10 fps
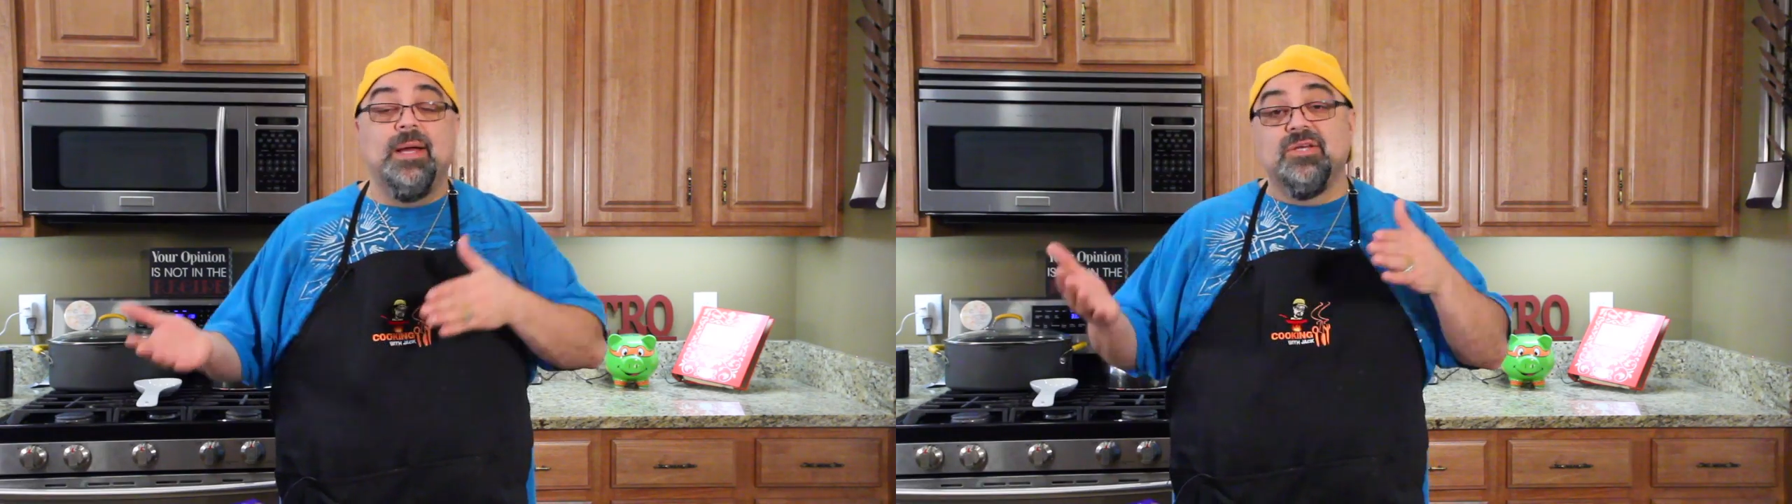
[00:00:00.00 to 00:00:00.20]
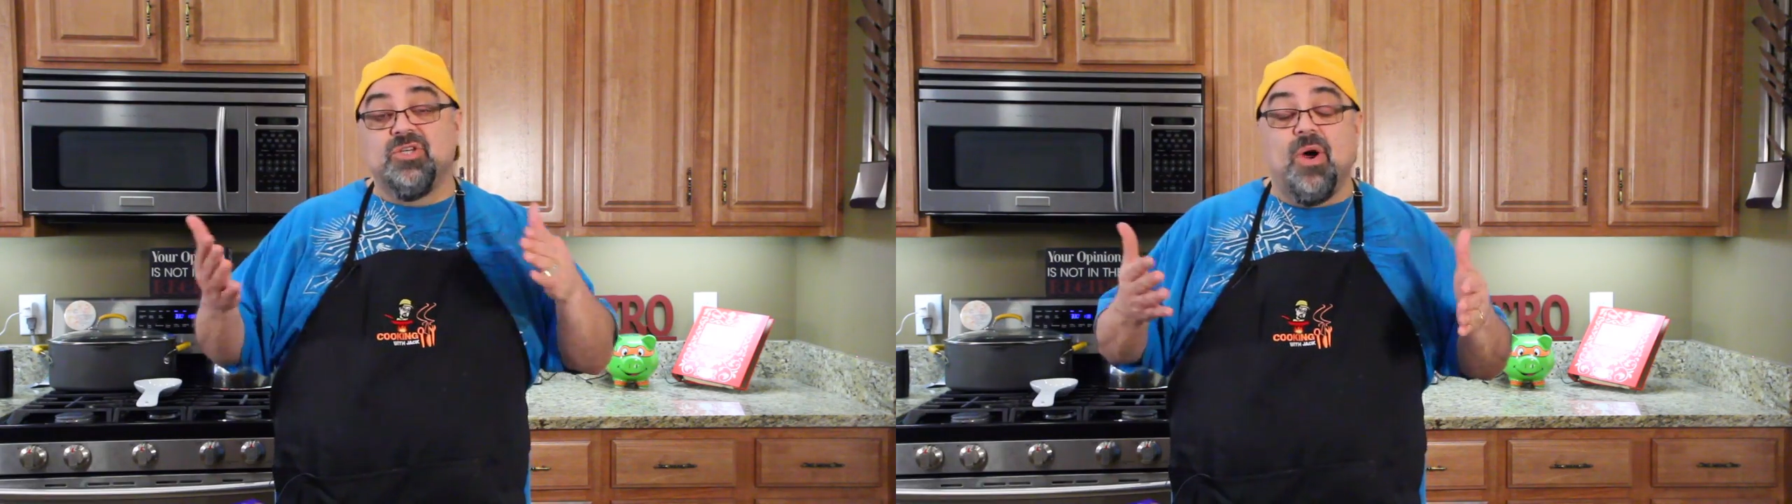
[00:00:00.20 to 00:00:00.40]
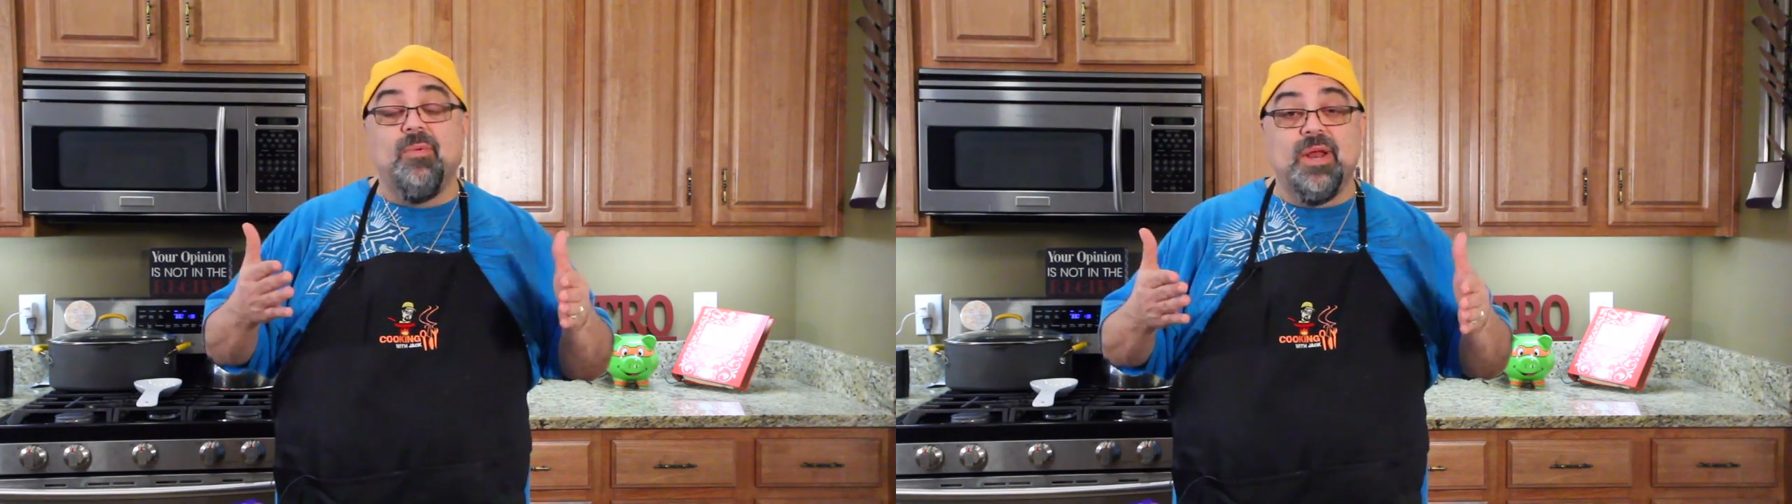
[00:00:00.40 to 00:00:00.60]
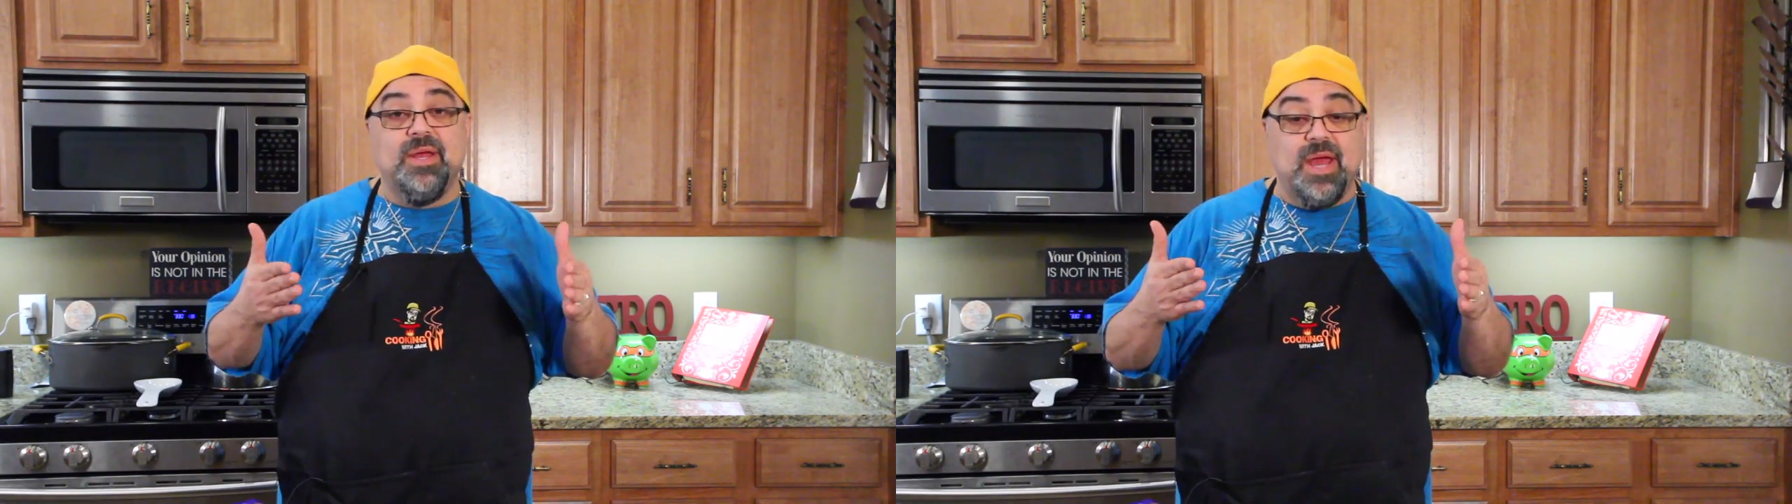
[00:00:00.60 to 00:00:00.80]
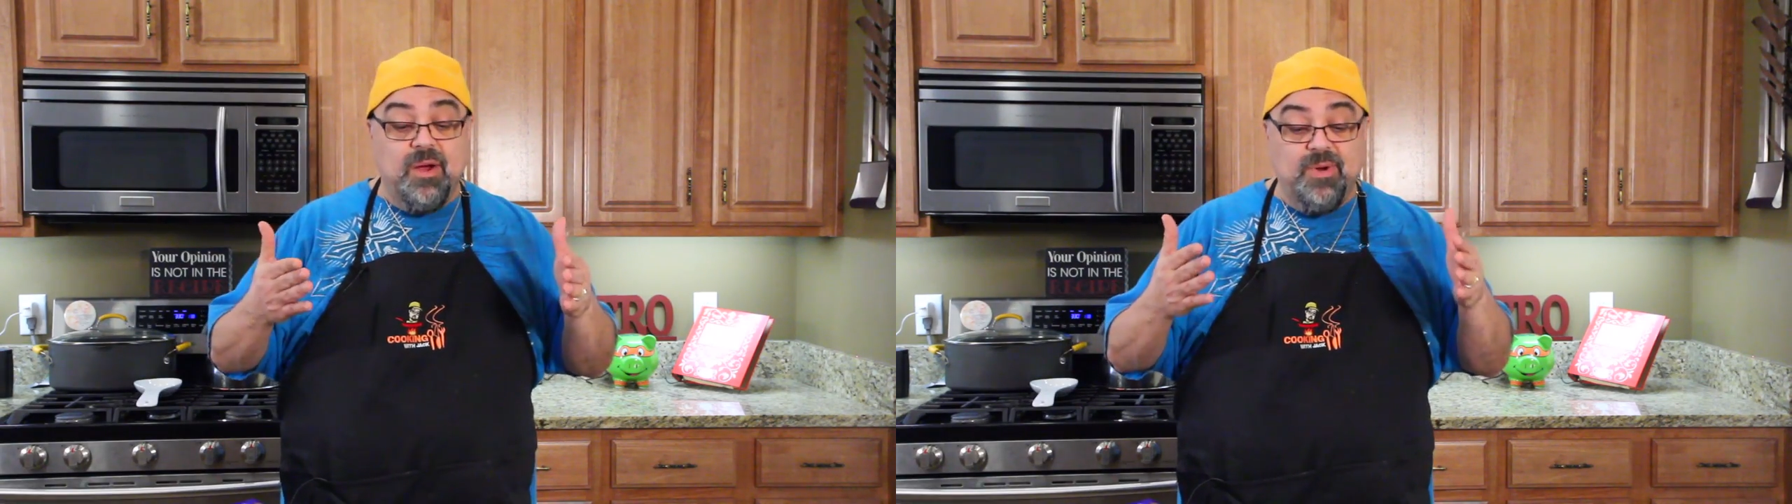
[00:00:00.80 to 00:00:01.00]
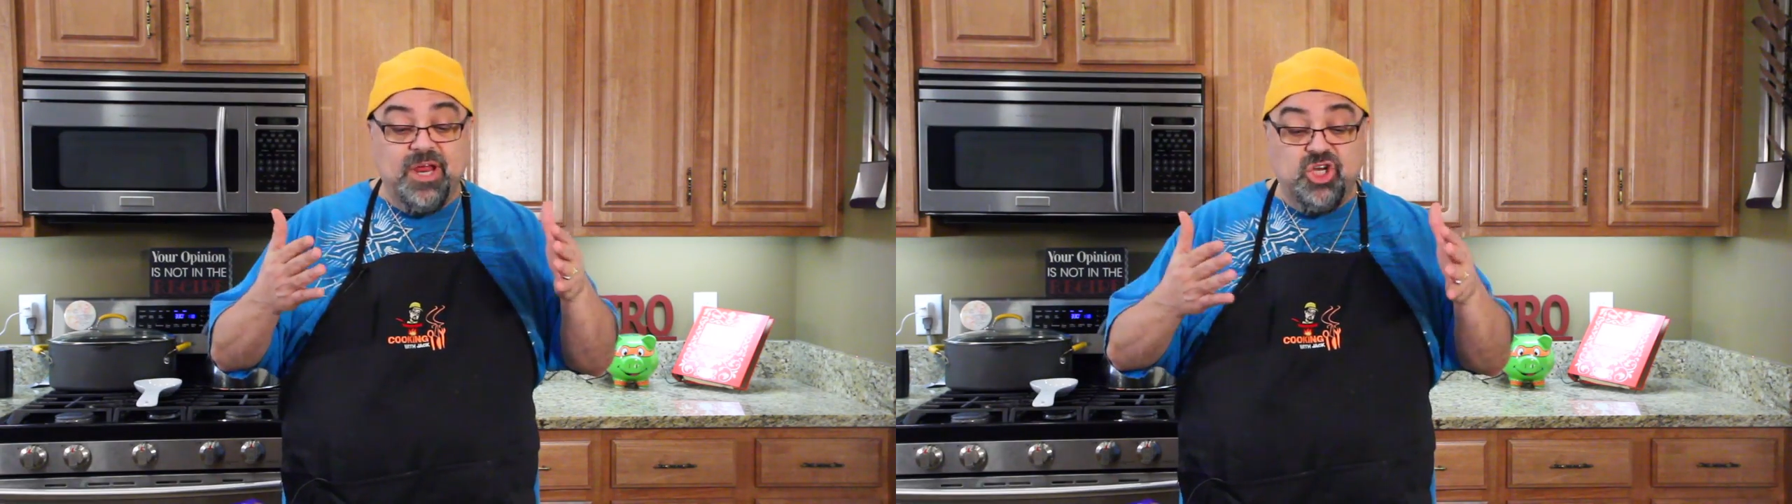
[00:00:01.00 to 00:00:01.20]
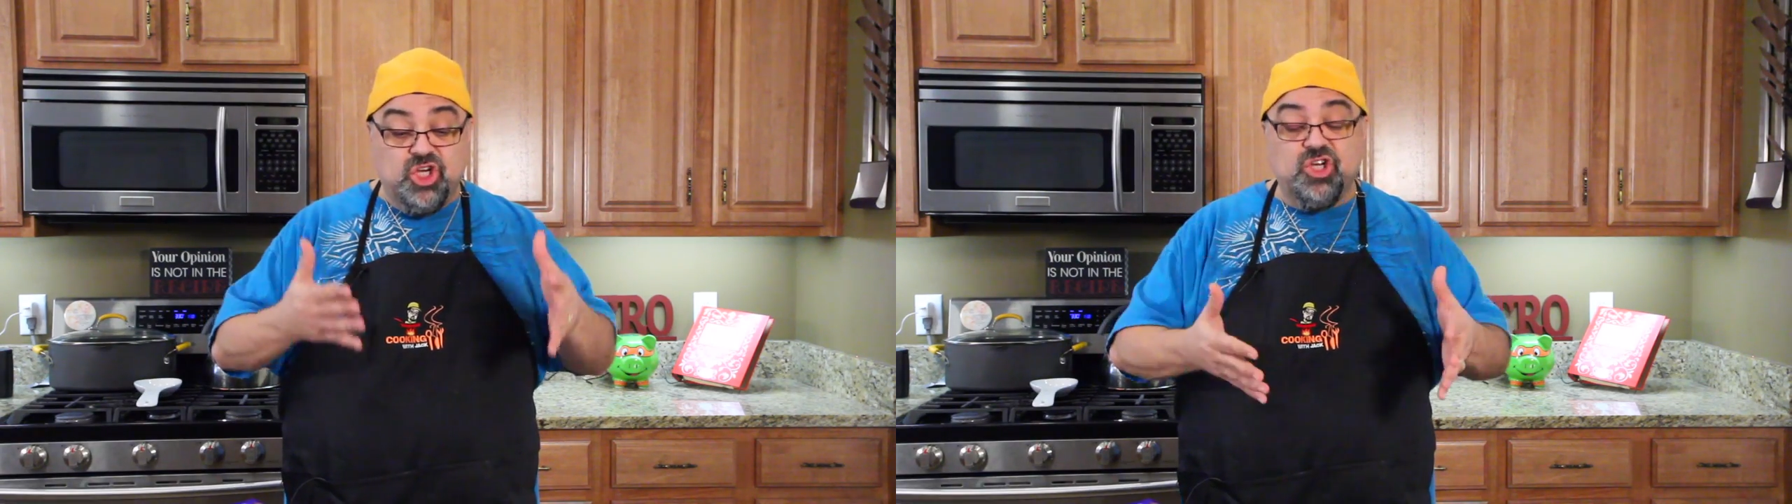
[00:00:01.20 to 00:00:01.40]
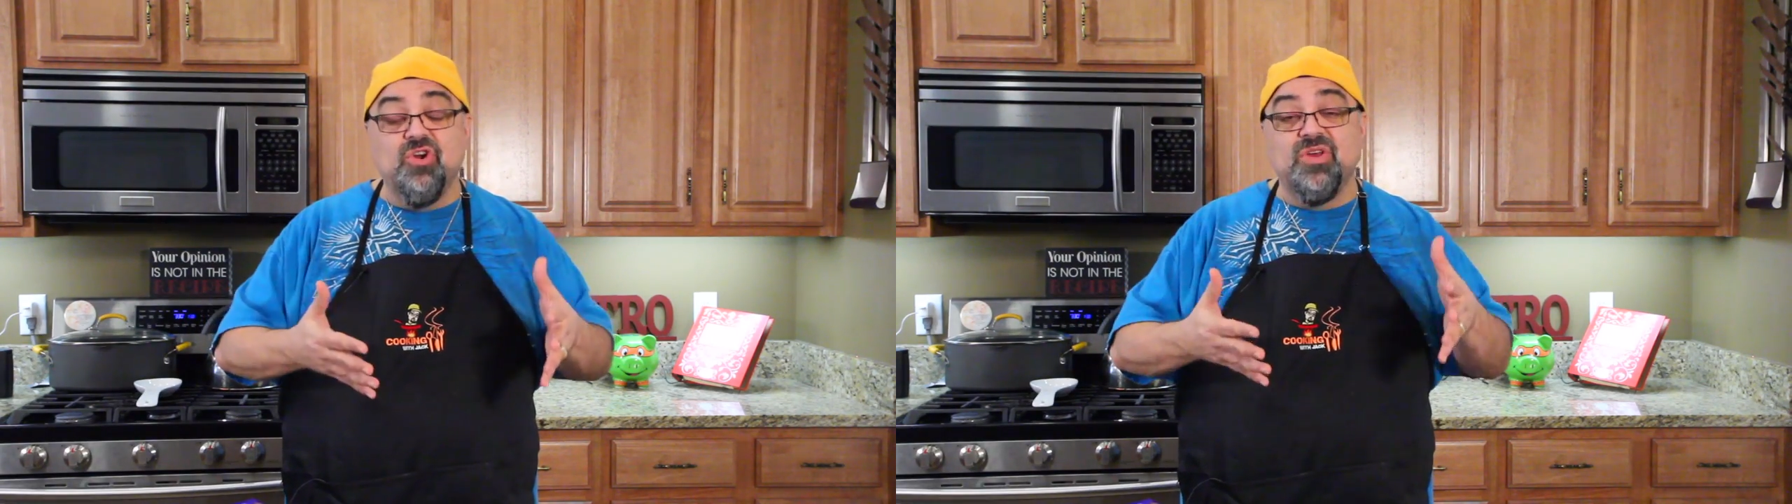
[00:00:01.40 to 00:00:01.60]
So I want to
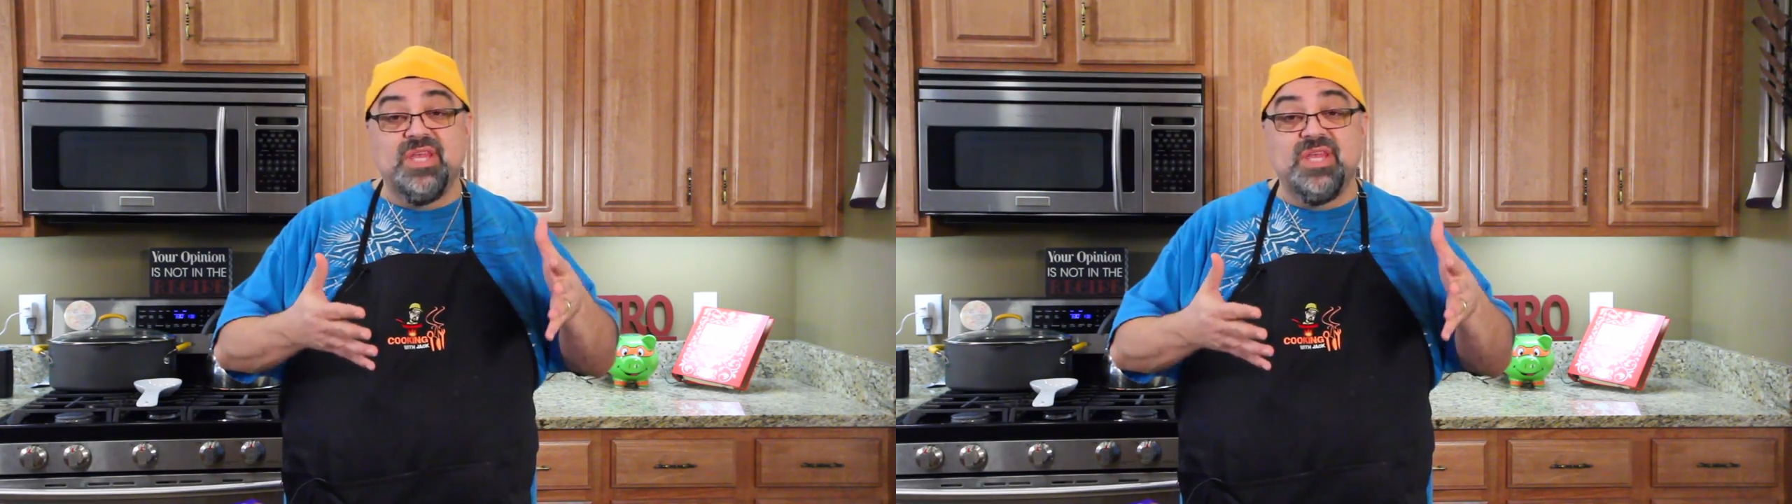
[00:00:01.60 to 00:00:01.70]
ensure